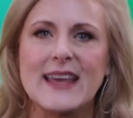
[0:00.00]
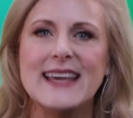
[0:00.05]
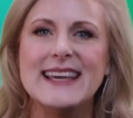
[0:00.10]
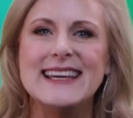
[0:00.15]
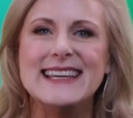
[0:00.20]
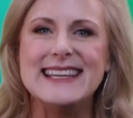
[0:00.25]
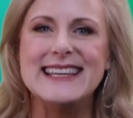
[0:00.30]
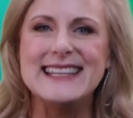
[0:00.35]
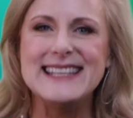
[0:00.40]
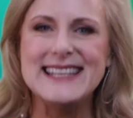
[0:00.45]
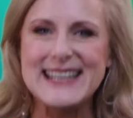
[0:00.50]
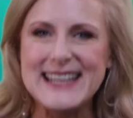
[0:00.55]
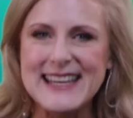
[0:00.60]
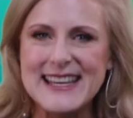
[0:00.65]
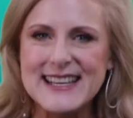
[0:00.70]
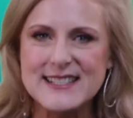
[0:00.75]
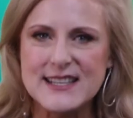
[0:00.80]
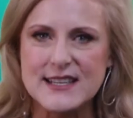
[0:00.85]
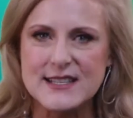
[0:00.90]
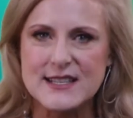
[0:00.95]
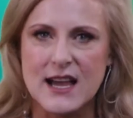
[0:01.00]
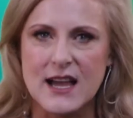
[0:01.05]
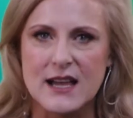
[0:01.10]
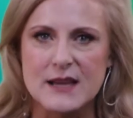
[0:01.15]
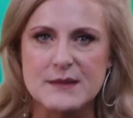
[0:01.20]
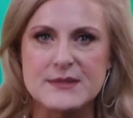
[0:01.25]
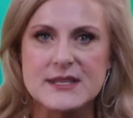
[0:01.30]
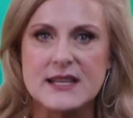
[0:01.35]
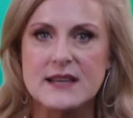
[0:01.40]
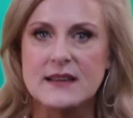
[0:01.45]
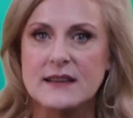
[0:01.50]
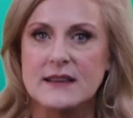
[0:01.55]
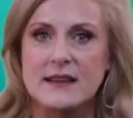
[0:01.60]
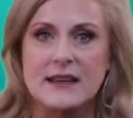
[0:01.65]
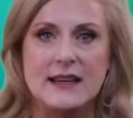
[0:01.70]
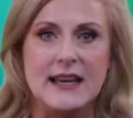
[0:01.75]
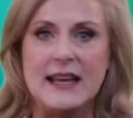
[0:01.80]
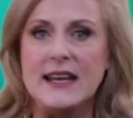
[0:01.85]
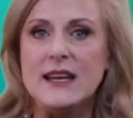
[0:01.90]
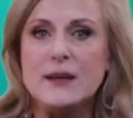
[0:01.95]
In easy times,
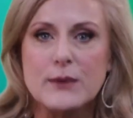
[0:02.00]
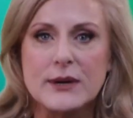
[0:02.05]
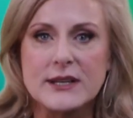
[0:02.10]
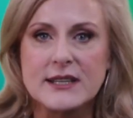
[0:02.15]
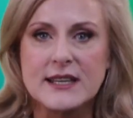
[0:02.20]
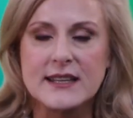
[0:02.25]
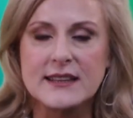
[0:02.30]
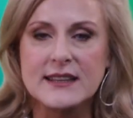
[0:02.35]
anyone can